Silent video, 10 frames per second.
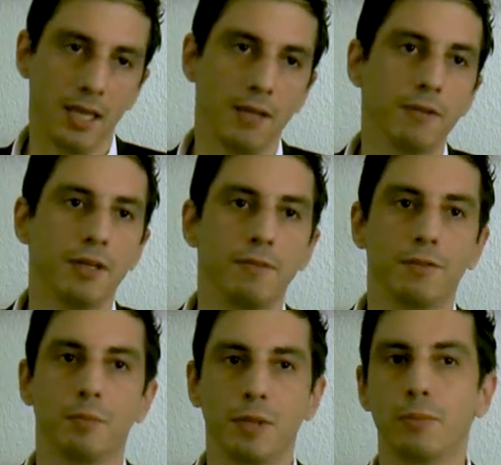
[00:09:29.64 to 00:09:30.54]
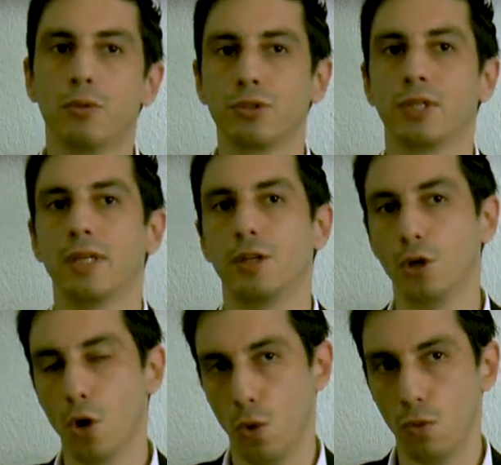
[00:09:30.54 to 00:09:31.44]
even if the people said
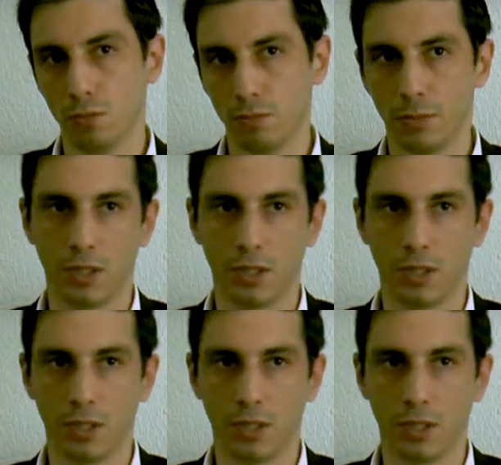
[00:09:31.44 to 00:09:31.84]
no,